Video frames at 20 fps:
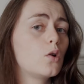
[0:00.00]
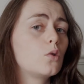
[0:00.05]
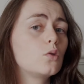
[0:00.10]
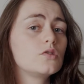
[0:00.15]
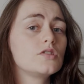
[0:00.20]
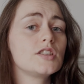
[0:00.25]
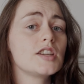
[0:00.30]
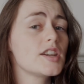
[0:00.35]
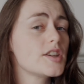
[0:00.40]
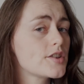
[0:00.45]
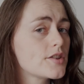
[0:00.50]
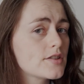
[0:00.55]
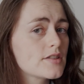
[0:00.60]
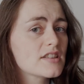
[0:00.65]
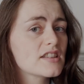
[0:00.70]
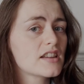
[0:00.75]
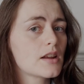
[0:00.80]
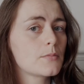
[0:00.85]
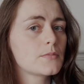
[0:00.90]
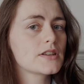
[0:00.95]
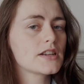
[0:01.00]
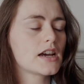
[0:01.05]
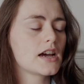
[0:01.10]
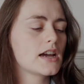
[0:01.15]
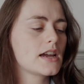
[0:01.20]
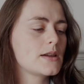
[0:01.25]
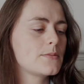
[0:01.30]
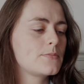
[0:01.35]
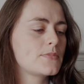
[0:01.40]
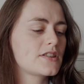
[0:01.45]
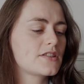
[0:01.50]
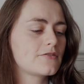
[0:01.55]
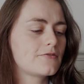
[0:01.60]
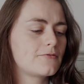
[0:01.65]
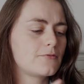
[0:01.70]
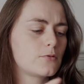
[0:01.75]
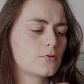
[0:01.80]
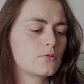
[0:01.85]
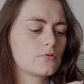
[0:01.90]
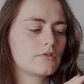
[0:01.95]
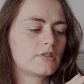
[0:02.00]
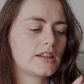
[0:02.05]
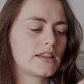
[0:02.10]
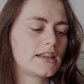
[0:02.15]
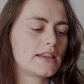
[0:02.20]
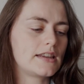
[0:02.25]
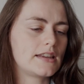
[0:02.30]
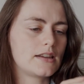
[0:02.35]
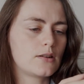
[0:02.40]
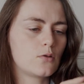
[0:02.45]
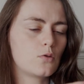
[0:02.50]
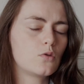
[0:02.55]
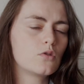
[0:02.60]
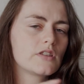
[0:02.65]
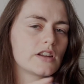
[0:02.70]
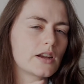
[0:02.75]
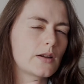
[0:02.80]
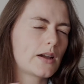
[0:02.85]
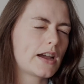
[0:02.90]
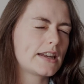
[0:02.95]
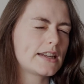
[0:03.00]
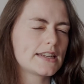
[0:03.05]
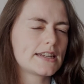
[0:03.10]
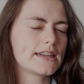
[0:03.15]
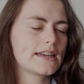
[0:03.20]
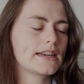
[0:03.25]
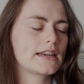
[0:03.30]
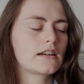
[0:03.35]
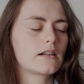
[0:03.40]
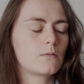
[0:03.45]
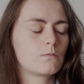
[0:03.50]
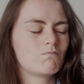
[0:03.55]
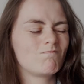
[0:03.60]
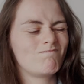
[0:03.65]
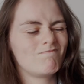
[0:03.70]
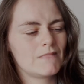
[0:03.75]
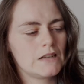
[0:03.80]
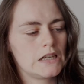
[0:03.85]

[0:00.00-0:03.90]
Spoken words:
Audition sometimes for the audio editing. I'm